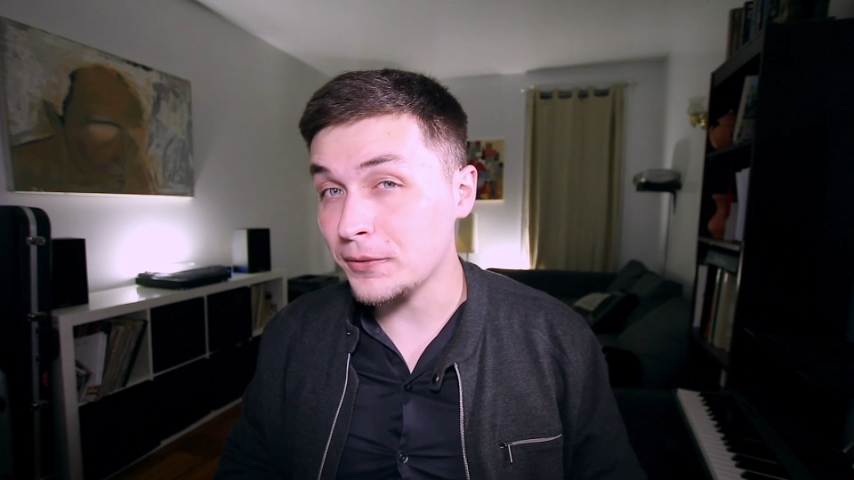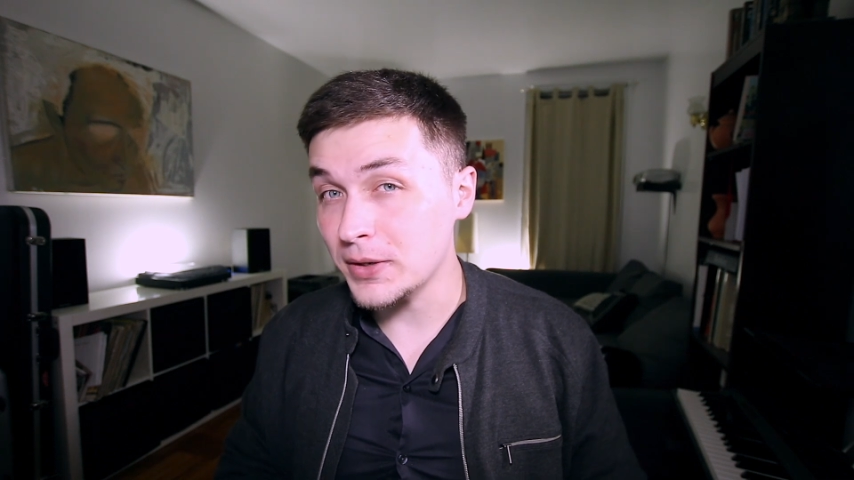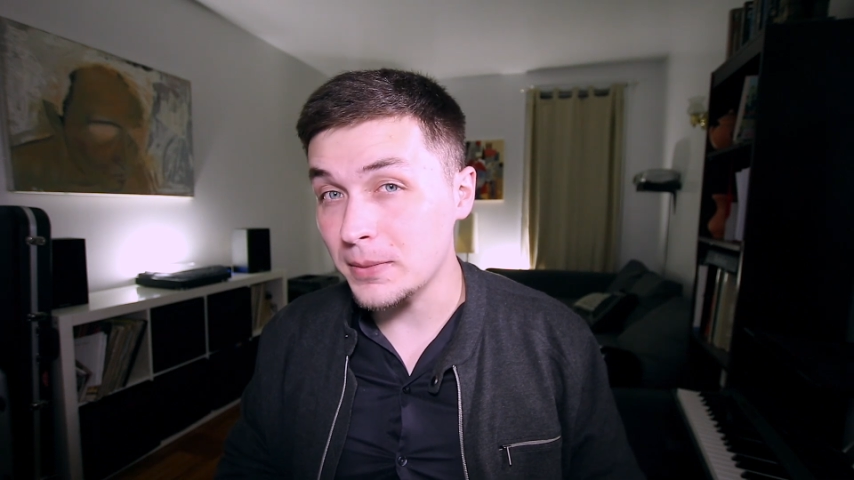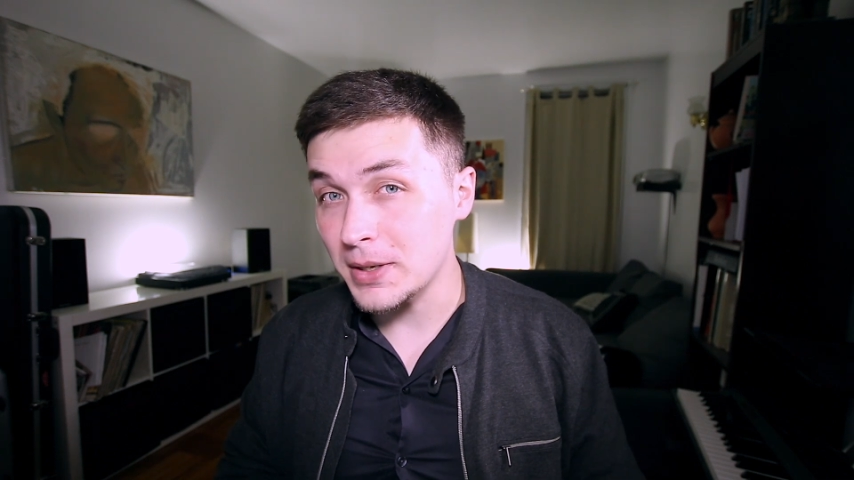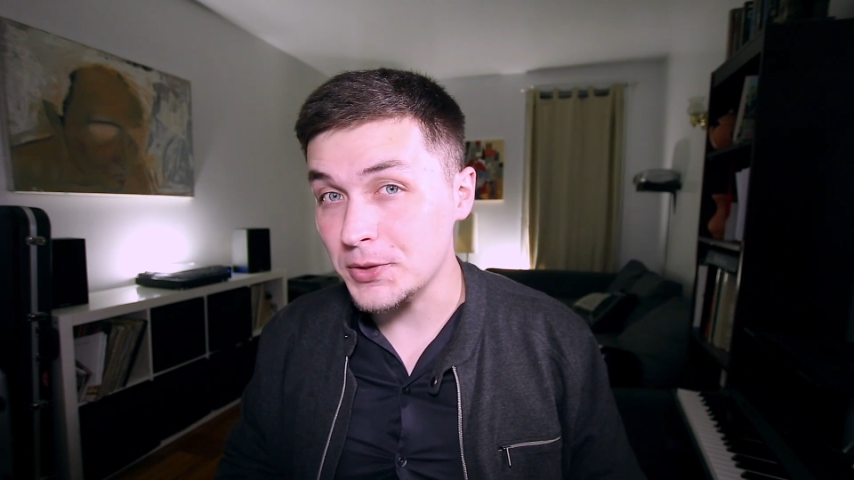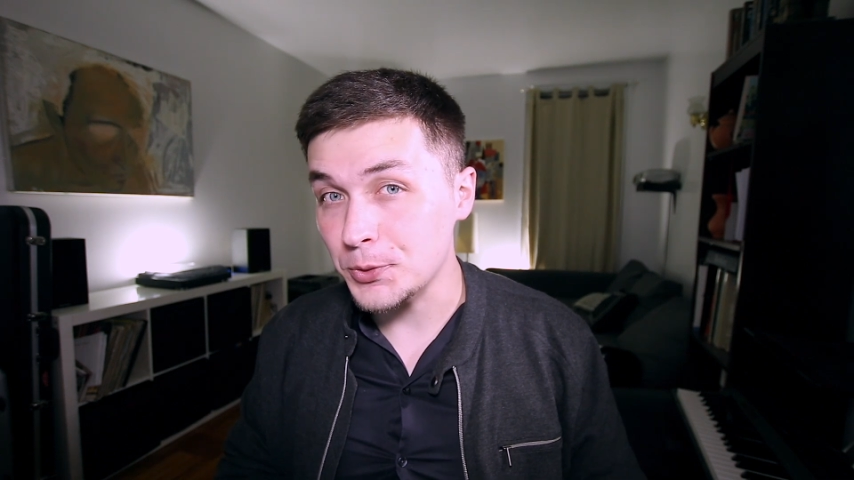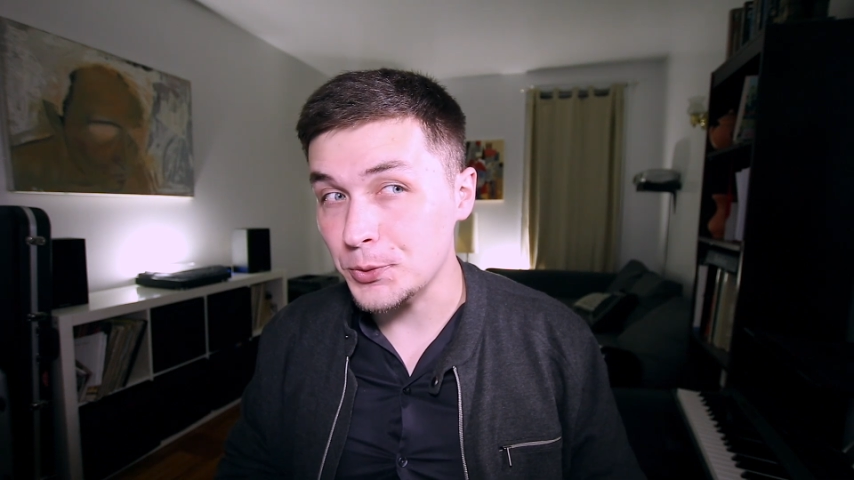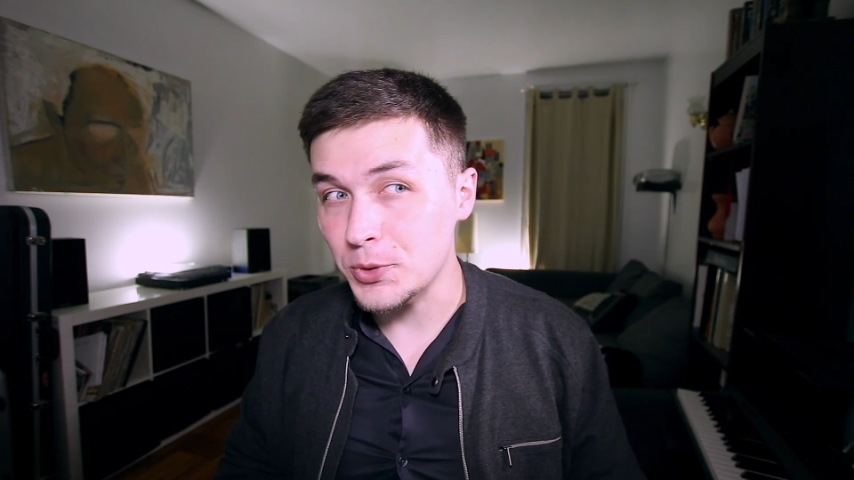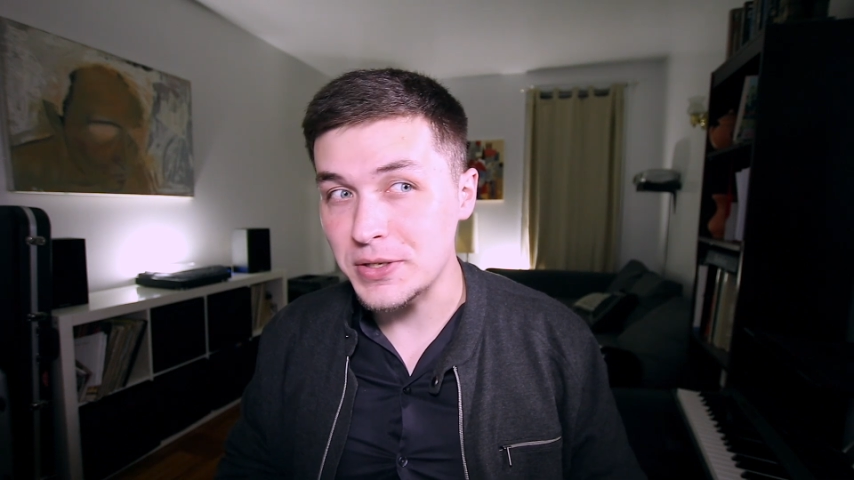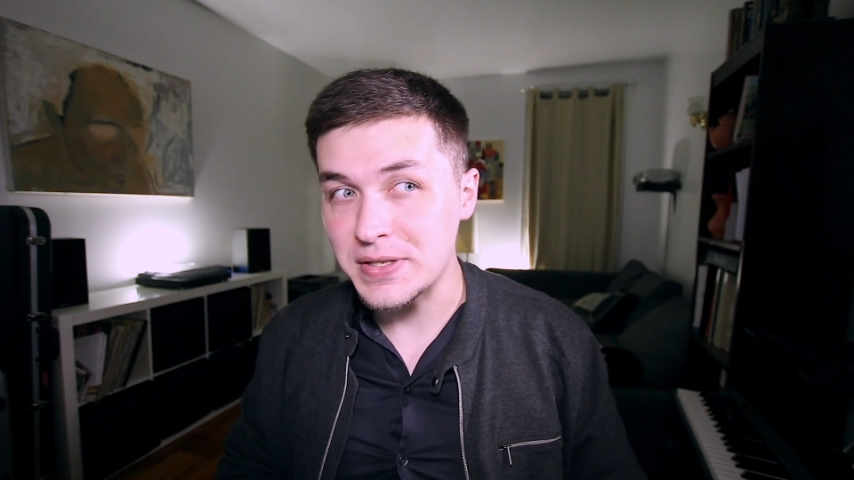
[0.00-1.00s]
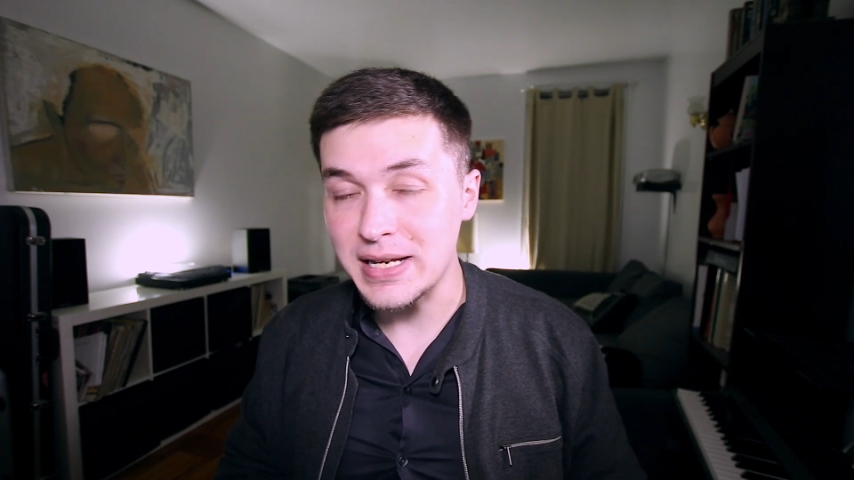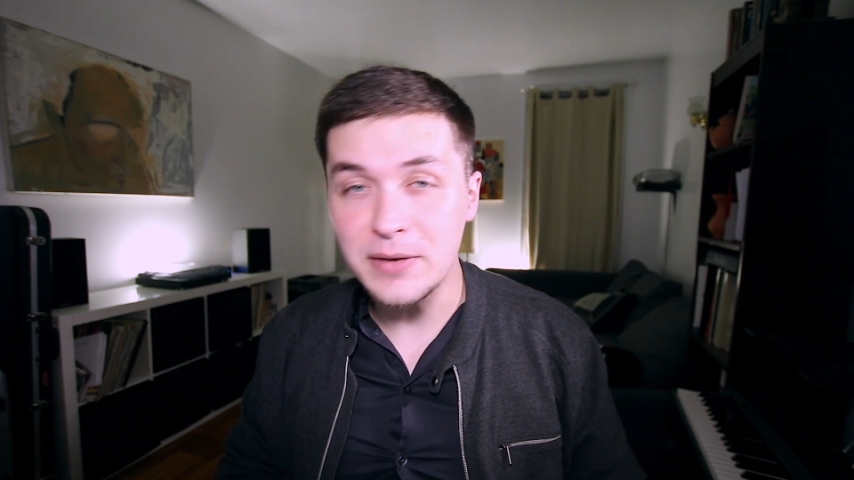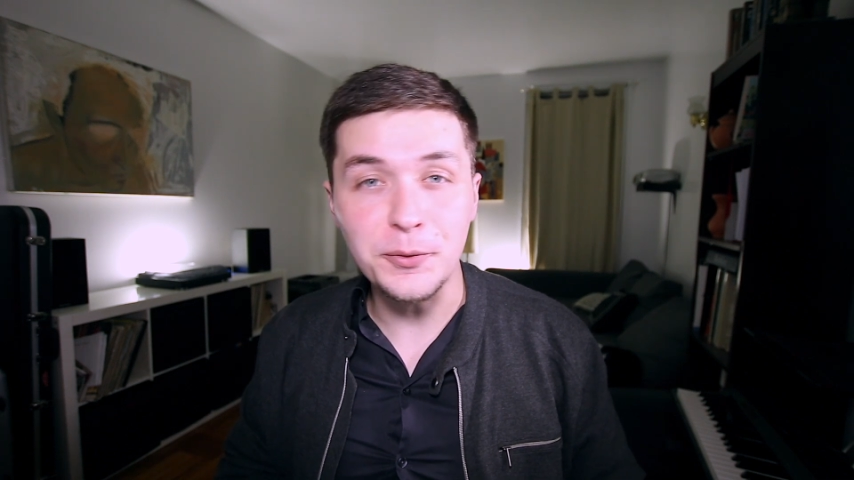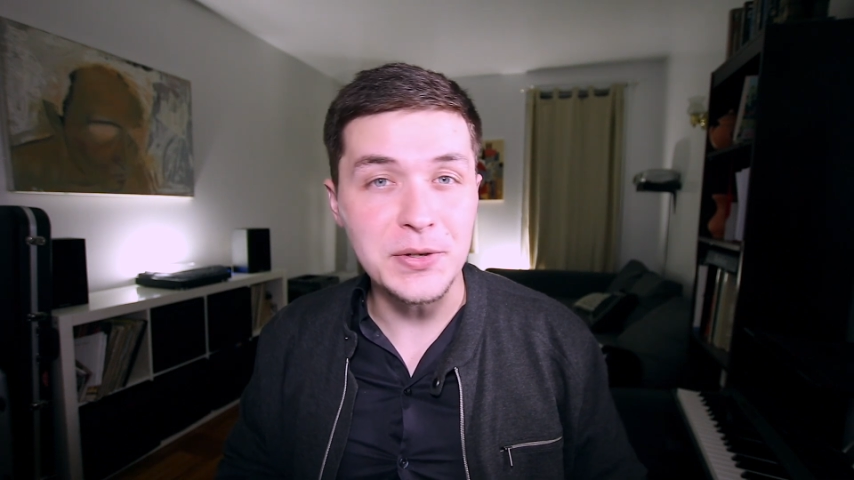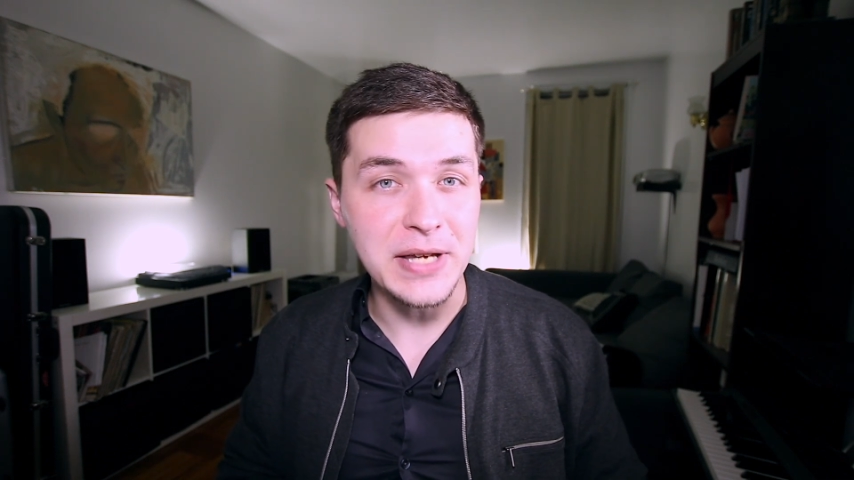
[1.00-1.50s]
fundamental was
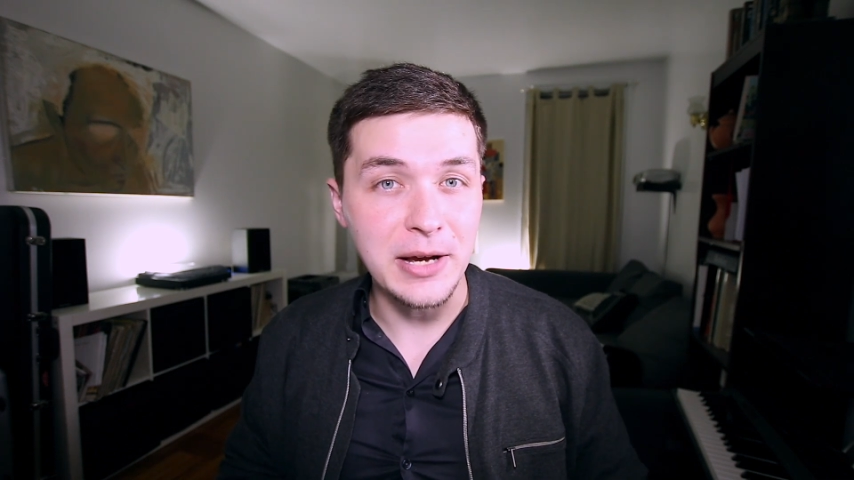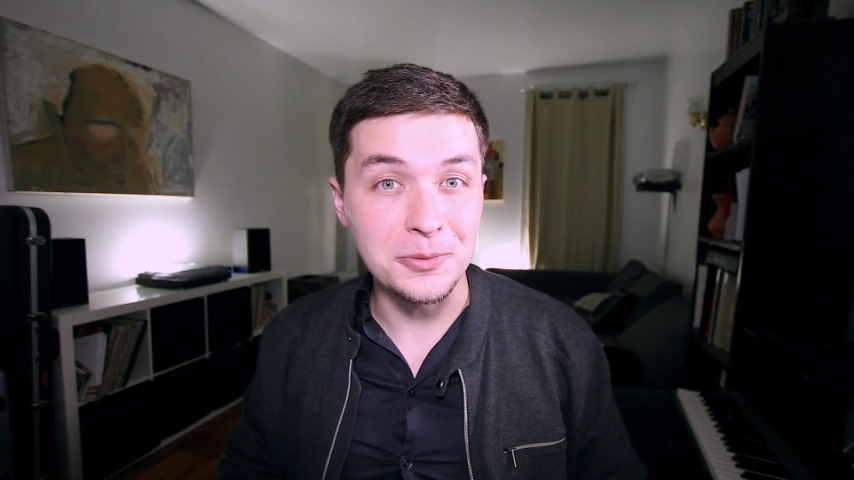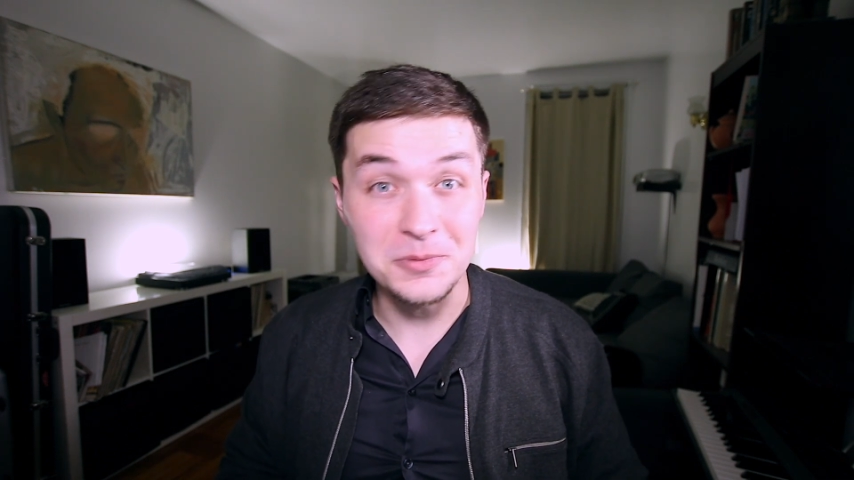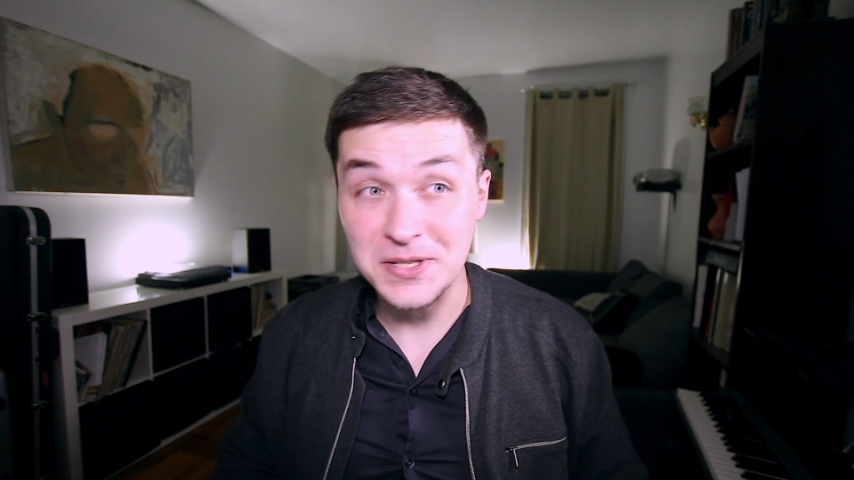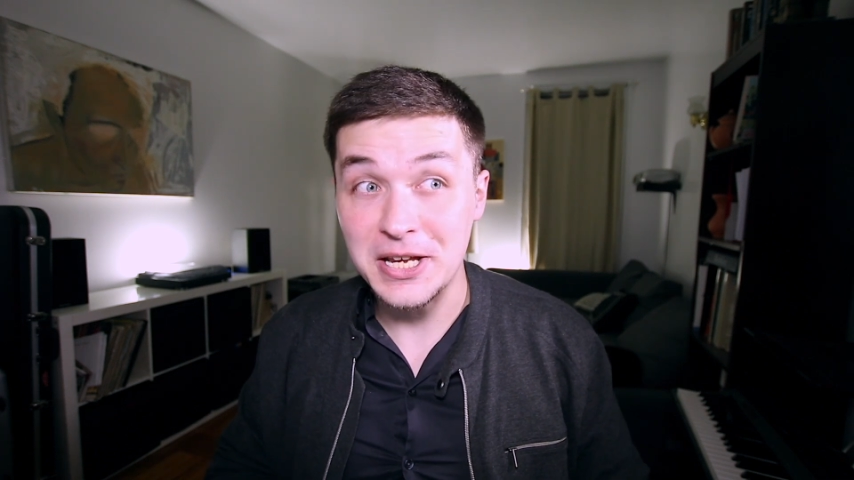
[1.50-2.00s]
infrasound,